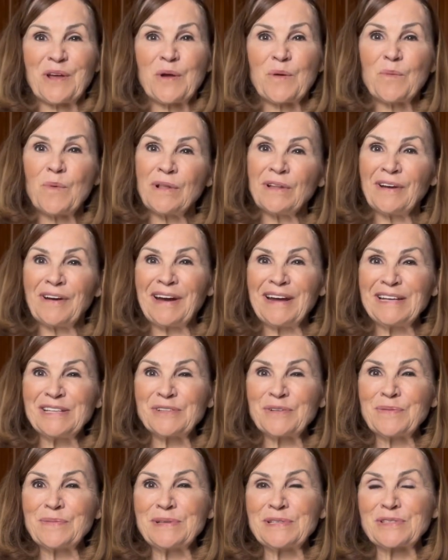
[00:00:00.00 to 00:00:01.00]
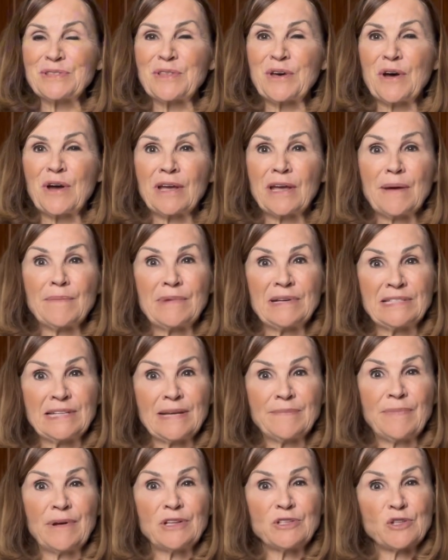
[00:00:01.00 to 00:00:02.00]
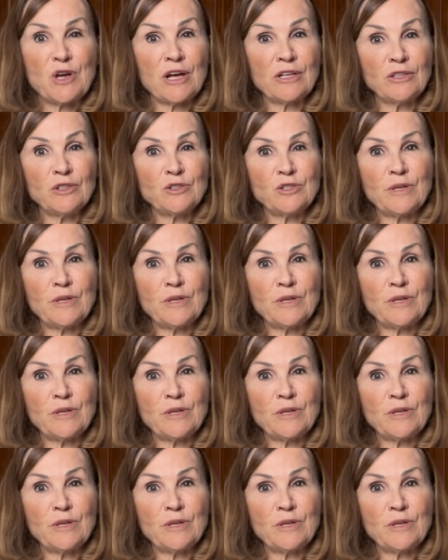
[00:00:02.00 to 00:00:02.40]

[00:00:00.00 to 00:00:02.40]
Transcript: While our ice cream is thawing, I'm going to take my chocolate